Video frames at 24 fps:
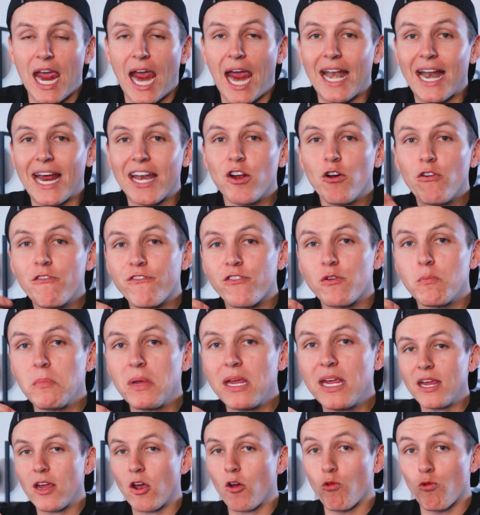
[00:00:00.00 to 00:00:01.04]
And I know for
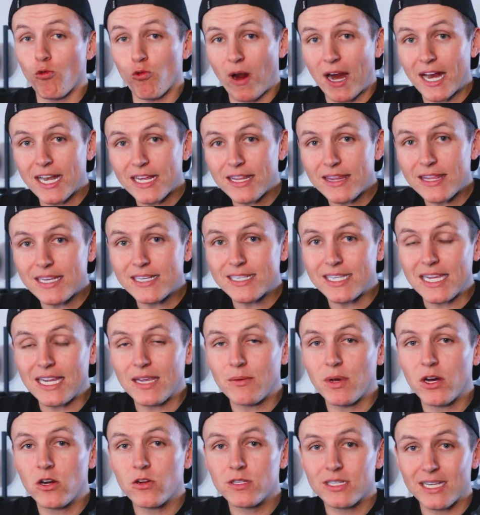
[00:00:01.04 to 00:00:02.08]
me, writing these
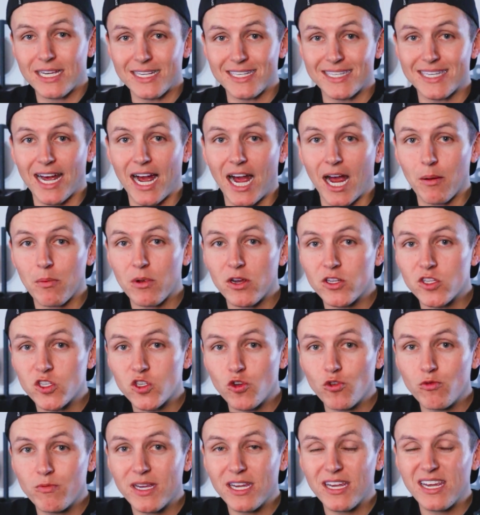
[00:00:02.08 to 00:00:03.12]
emails is time
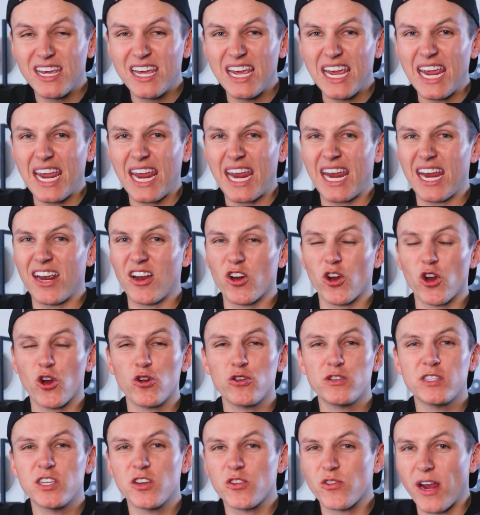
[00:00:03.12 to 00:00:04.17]
consuming, it
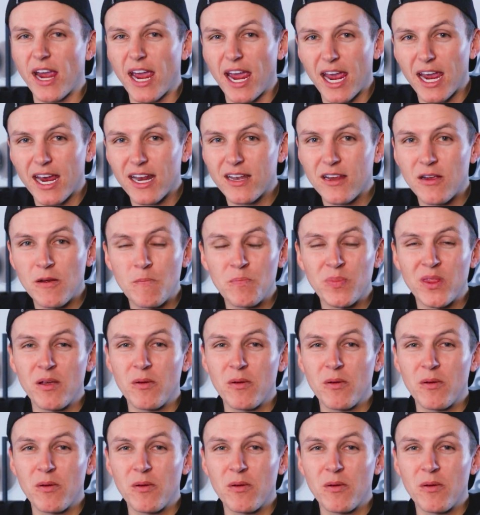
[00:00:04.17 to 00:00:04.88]
hurts your head,